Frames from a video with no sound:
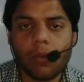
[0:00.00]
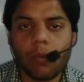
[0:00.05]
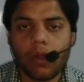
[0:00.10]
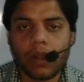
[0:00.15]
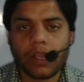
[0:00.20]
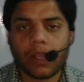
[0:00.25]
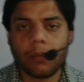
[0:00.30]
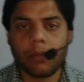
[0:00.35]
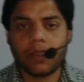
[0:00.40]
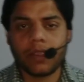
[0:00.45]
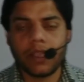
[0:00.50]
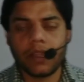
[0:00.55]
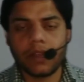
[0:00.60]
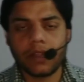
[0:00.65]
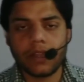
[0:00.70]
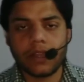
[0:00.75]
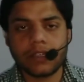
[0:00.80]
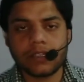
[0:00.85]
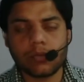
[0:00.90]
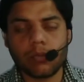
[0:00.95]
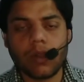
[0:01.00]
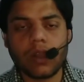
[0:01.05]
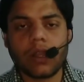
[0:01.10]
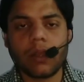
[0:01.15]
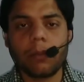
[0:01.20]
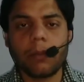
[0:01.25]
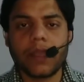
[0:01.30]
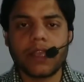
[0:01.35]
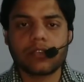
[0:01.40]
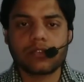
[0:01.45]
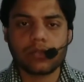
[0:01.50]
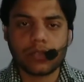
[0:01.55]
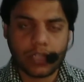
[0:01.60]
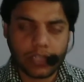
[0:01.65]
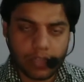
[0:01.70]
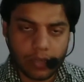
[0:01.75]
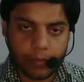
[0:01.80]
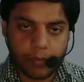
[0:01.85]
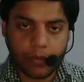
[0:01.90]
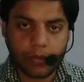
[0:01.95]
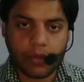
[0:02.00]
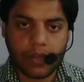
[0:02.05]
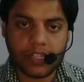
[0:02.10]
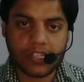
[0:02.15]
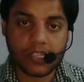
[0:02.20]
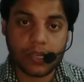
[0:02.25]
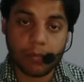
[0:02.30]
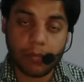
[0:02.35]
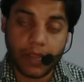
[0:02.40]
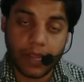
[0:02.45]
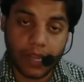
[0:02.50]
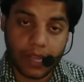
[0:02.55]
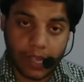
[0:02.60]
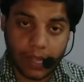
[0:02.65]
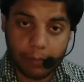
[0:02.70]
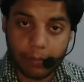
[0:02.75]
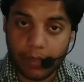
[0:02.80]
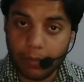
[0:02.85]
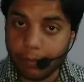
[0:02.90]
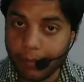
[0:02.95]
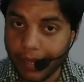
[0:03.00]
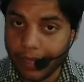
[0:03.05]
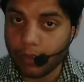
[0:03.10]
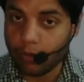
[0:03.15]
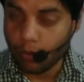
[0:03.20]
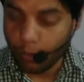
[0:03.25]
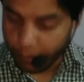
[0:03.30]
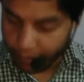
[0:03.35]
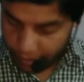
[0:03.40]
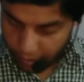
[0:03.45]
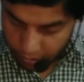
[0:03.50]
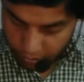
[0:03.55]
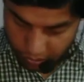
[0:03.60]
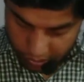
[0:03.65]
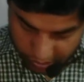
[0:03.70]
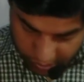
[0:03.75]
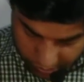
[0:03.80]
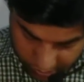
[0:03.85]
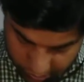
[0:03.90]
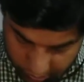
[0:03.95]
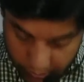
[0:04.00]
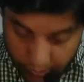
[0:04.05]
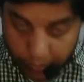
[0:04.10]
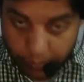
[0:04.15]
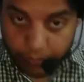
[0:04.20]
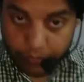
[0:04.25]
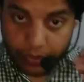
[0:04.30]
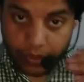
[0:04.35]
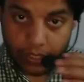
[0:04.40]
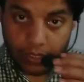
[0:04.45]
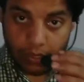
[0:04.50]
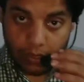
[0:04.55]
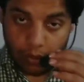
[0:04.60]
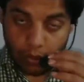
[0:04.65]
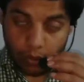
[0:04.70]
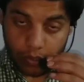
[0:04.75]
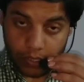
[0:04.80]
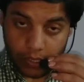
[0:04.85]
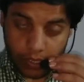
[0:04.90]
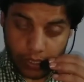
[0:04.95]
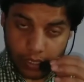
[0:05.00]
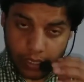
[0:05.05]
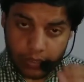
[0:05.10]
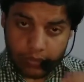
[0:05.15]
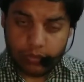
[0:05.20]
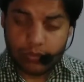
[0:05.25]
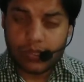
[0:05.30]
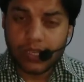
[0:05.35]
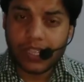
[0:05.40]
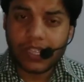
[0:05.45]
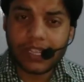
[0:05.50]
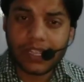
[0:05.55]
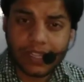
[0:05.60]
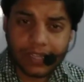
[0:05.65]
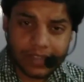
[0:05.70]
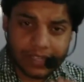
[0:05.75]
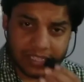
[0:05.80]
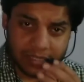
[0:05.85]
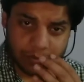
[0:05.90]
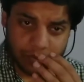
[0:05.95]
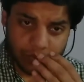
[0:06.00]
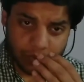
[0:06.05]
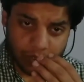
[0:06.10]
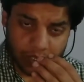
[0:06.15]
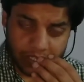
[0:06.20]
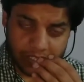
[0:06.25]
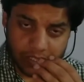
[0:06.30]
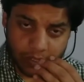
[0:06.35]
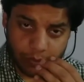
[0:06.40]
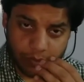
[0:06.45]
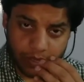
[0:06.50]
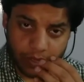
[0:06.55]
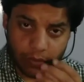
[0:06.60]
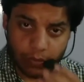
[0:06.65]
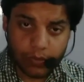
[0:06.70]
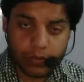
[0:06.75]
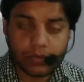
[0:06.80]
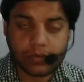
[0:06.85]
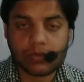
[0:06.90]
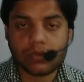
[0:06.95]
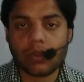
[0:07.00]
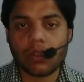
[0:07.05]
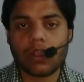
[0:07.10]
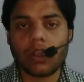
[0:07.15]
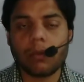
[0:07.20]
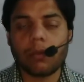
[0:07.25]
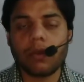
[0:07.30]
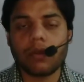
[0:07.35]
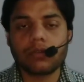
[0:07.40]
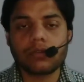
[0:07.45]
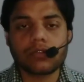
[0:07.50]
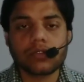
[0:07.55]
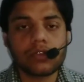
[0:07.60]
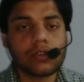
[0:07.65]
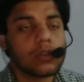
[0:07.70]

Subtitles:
Welcome again, guys. Welcome back to another video lecture by Kami Microbiologist. Okay, today in this video lecture we are going to talk about